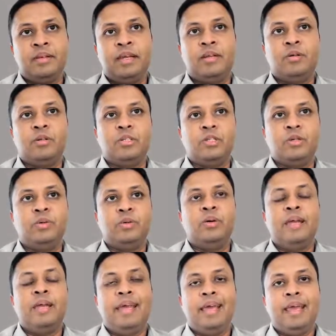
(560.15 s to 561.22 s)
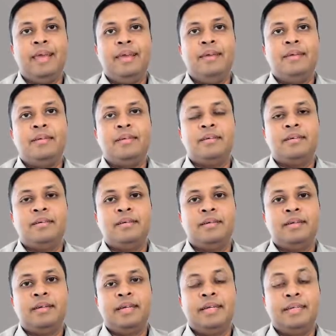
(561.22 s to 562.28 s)
and also A
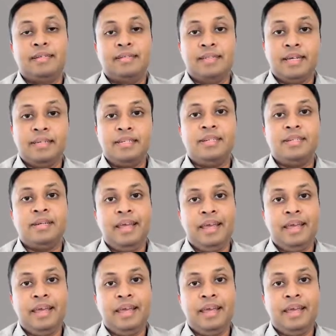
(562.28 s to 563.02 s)
intersection